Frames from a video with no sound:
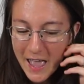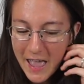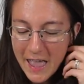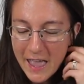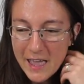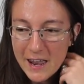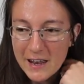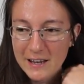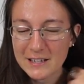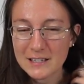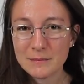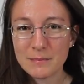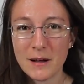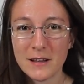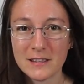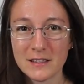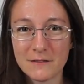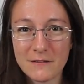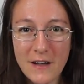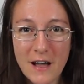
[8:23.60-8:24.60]
And I just
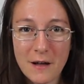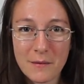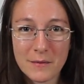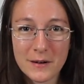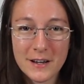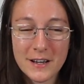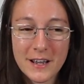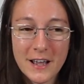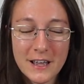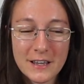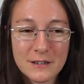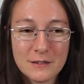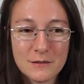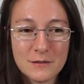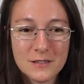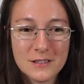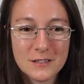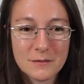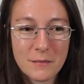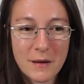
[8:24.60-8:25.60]
bought the fabric. I
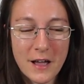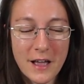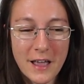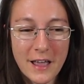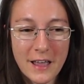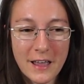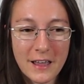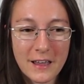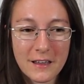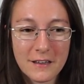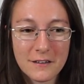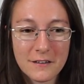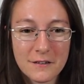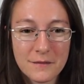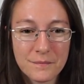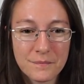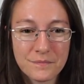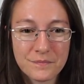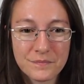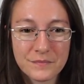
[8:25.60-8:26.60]
used my
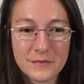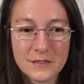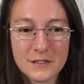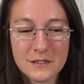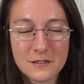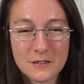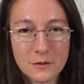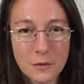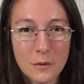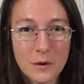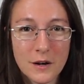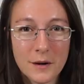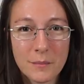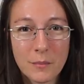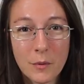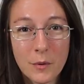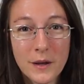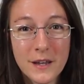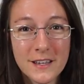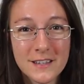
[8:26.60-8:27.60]
store
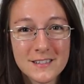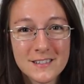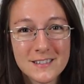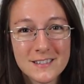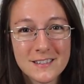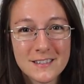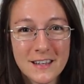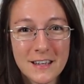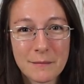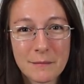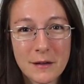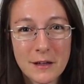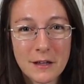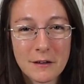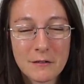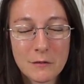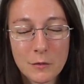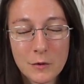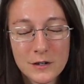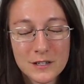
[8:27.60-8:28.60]
points, like my
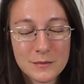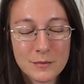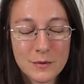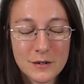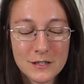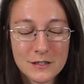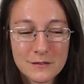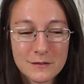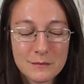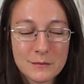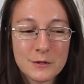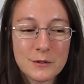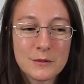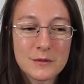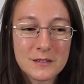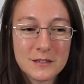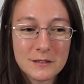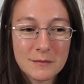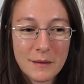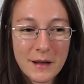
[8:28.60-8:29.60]
rewards points for
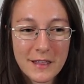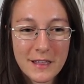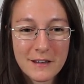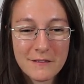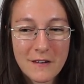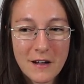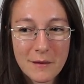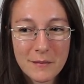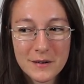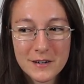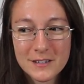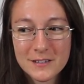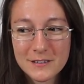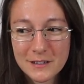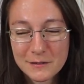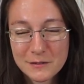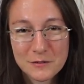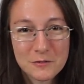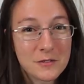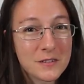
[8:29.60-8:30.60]
Mood to buy that fabric, so
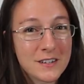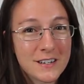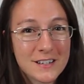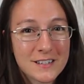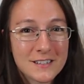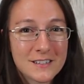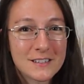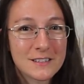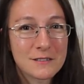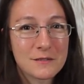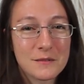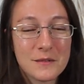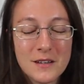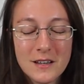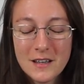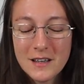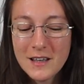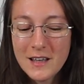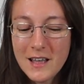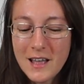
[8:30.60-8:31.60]
that was really nice. So
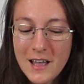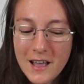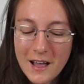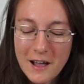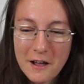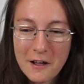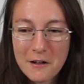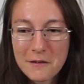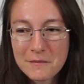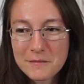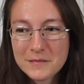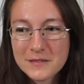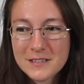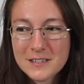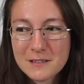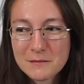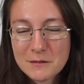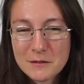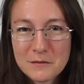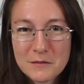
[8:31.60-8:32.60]
it's
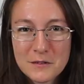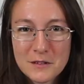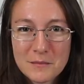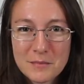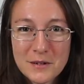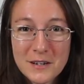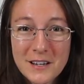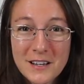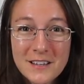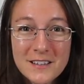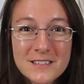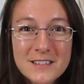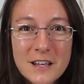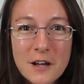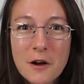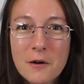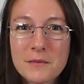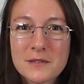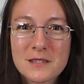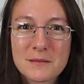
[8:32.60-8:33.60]
gonna be really pretty. At least I
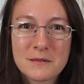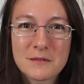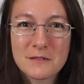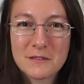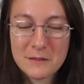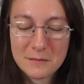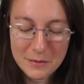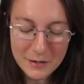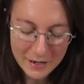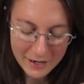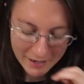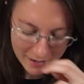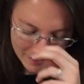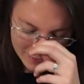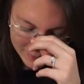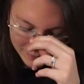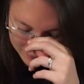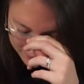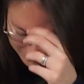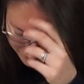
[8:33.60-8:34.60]
hope it's gonna be really pretty.
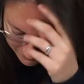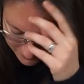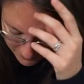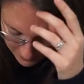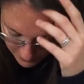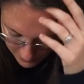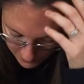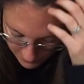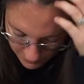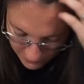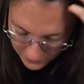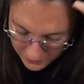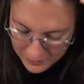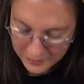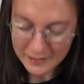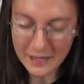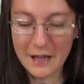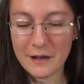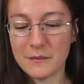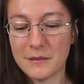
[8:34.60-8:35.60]
So
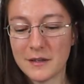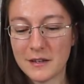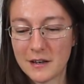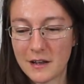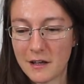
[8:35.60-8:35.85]
there's that one.